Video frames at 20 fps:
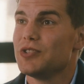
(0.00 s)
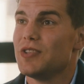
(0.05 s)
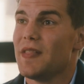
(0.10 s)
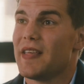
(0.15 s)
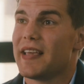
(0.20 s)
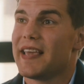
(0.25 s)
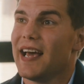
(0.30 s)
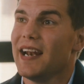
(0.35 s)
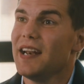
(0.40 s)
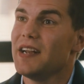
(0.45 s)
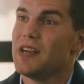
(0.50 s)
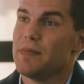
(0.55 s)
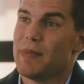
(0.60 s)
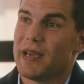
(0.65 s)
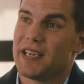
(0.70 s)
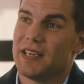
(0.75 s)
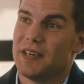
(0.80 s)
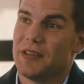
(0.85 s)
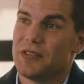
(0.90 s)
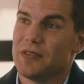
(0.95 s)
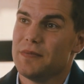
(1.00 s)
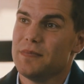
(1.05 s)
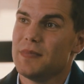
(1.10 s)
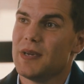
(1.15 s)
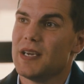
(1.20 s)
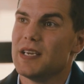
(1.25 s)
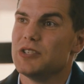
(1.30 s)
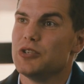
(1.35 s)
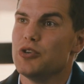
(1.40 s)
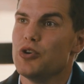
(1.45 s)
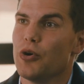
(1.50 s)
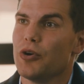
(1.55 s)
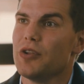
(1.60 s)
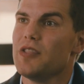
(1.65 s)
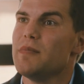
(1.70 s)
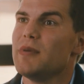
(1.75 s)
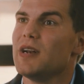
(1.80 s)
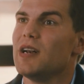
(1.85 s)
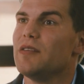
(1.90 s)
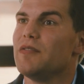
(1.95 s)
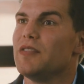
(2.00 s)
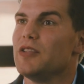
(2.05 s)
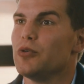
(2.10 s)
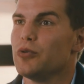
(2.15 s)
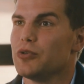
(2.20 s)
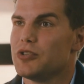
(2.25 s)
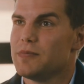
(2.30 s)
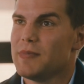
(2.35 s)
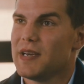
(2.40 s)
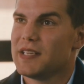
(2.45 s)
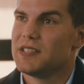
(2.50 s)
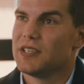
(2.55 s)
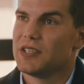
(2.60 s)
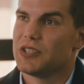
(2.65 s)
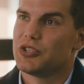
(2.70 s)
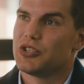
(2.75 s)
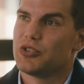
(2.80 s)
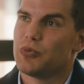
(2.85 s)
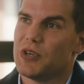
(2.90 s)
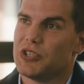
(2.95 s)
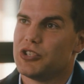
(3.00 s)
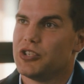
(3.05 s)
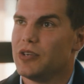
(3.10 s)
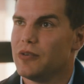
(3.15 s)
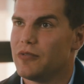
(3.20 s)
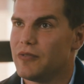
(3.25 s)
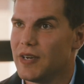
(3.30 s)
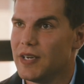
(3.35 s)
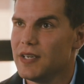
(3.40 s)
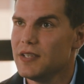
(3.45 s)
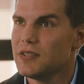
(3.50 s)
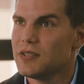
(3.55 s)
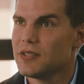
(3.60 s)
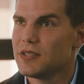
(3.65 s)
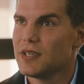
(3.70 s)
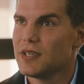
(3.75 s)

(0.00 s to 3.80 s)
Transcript: that the calendar mechanism is not in the middle of the automatic switching phase